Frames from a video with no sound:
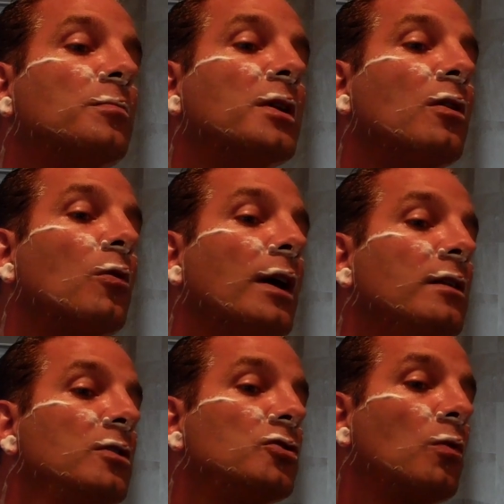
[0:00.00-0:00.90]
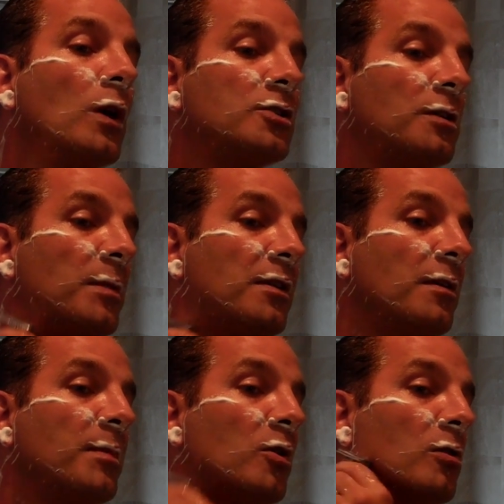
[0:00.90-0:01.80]
would be the right because you're watching me in the
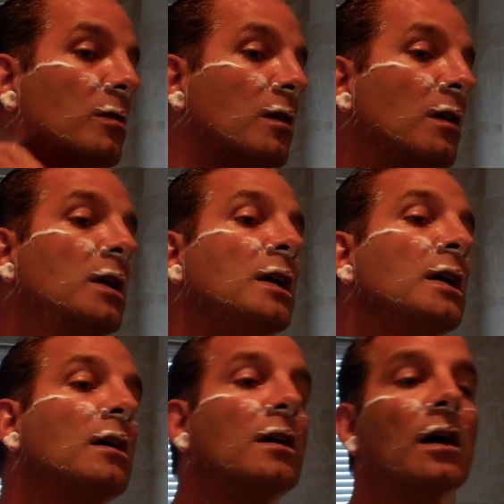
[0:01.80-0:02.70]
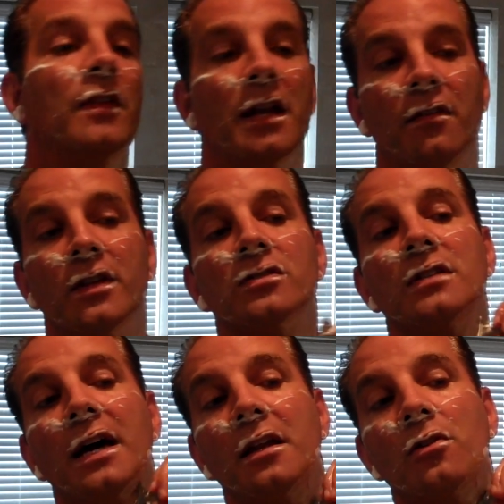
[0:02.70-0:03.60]
mirror. And then on this
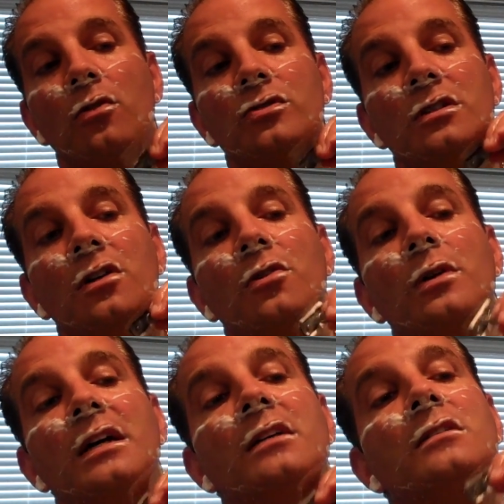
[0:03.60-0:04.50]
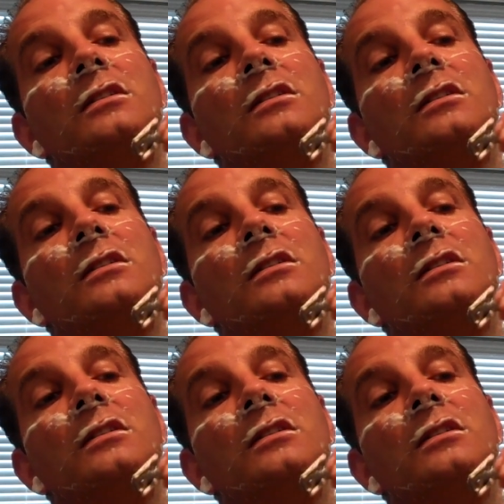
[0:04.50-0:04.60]
side it grows the other way.